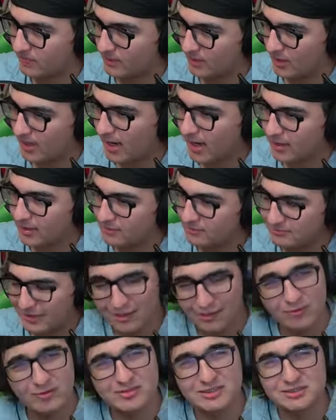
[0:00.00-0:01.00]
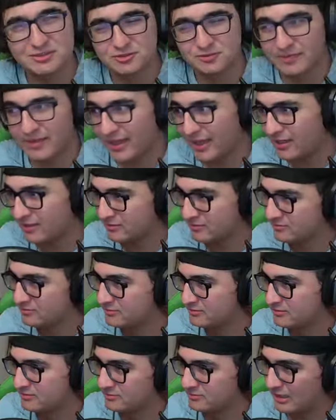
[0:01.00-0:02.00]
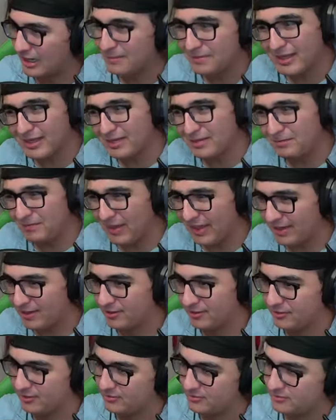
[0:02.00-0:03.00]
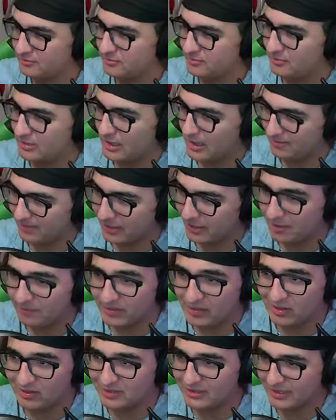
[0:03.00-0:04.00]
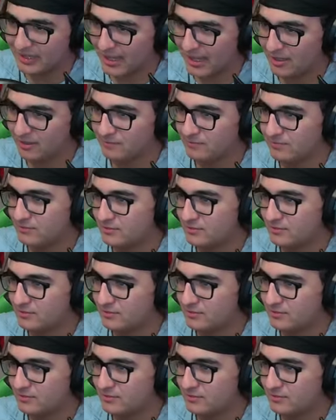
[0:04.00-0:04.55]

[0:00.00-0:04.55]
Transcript: All right, that wasn't too bad. I'm getting better. I'm getting better at the game.